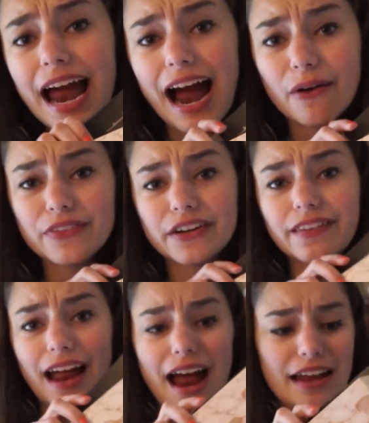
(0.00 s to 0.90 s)
out there
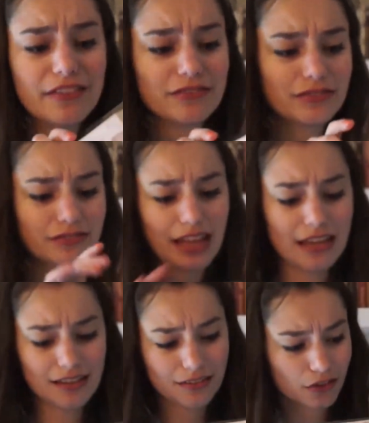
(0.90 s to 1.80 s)
that I have
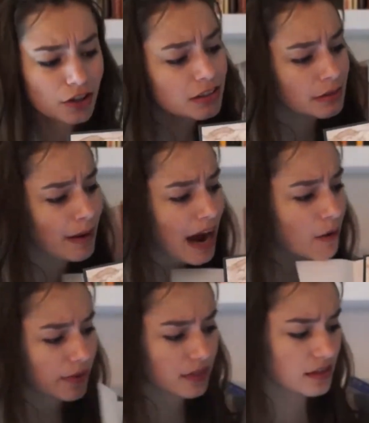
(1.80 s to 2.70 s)
like learned
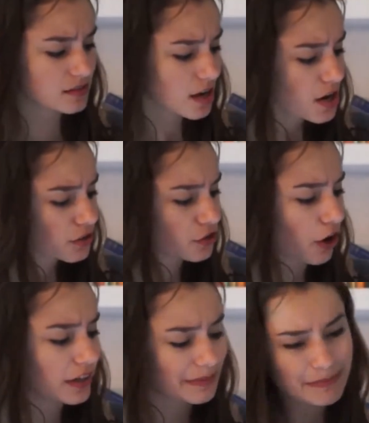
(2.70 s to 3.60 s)
about with this
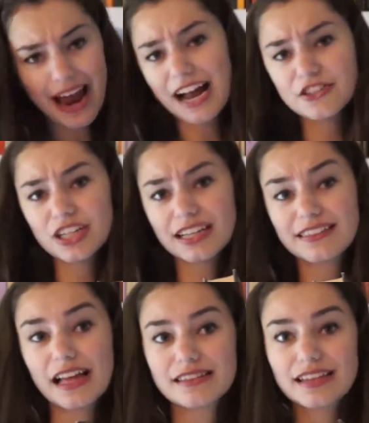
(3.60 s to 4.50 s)
dark magic
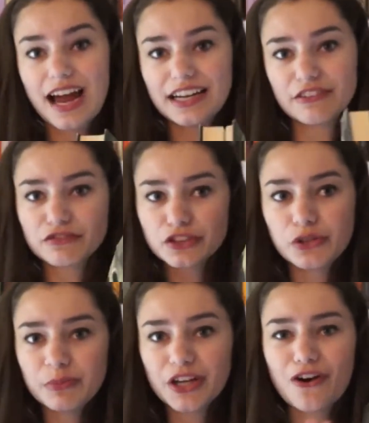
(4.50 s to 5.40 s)
that's kind of
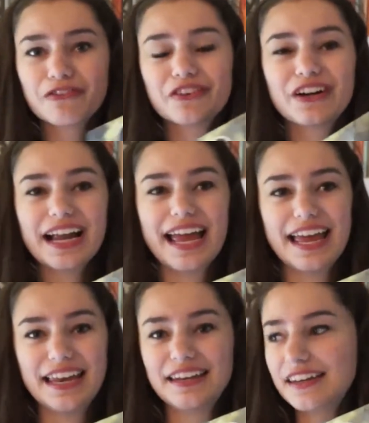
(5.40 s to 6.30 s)
looming over,
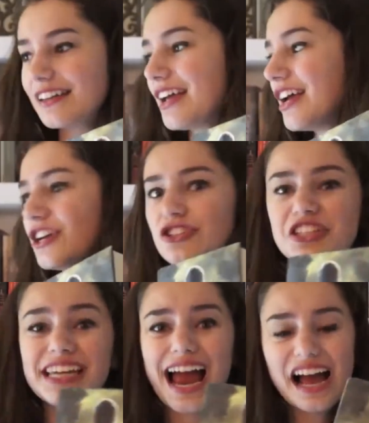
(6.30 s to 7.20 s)
and
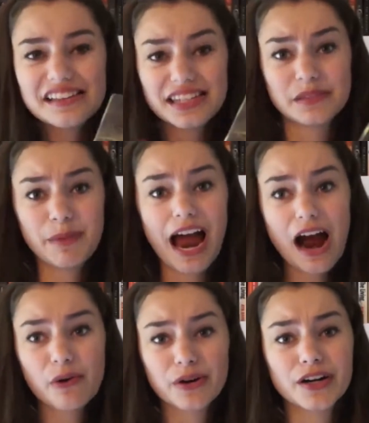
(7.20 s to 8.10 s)
she has this
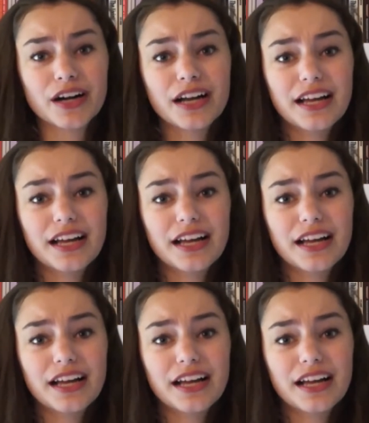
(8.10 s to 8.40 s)
power